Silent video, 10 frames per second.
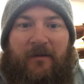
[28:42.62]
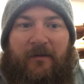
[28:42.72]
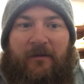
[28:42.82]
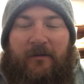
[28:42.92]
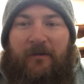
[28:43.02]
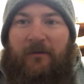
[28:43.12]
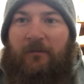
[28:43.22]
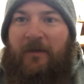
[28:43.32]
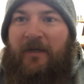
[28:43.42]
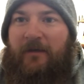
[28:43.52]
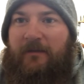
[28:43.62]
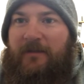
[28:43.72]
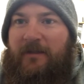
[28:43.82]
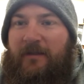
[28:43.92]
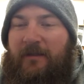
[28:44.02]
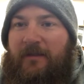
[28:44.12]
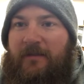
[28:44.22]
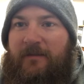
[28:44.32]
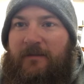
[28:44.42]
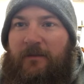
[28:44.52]
her will to
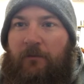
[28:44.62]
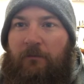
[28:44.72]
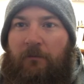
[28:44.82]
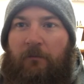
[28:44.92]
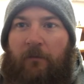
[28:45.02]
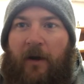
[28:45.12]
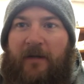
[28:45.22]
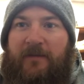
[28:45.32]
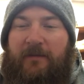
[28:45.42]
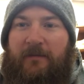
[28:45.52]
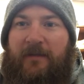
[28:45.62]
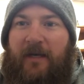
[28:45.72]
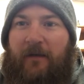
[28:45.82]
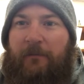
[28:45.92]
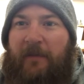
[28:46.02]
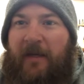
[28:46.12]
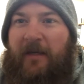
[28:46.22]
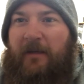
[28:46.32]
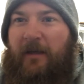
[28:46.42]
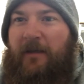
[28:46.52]
want to help
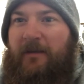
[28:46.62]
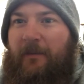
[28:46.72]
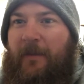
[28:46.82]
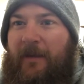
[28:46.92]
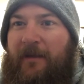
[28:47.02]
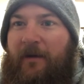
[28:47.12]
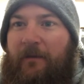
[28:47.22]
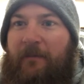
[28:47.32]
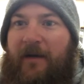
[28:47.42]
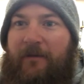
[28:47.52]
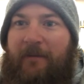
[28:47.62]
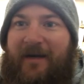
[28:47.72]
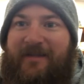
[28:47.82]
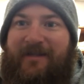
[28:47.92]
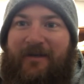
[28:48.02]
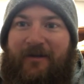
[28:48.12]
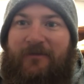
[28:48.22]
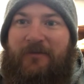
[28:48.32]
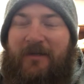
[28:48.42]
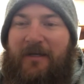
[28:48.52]
me better
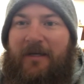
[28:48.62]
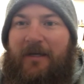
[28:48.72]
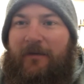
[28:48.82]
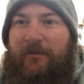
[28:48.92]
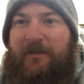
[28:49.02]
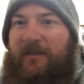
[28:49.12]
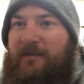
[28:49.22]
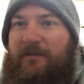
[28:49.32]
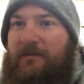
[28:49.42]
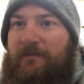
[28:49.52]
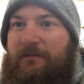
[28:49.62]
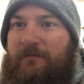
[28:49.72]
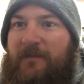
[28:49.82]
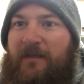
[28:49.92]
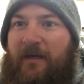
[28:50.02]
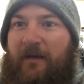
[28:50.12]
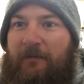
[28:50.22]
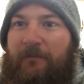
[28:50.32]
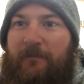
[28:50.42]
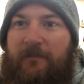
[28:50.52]
myself with just
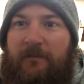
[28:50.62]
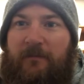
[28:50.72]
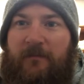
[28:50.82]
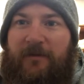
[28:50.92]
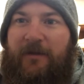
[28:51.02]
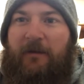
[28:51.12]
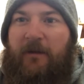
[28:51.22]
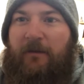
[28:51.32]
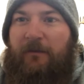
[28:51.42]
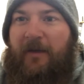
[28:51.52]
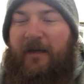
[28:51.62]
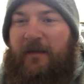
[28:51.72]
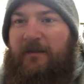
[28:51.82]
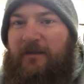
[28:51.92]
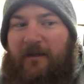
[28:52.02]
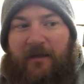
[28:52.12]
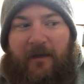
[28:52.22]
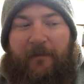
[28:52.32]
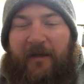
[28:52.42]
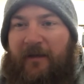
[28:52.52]
the little things.
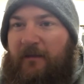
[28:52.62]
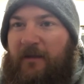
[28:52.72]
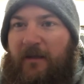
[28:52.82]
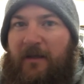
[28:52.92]
I mean,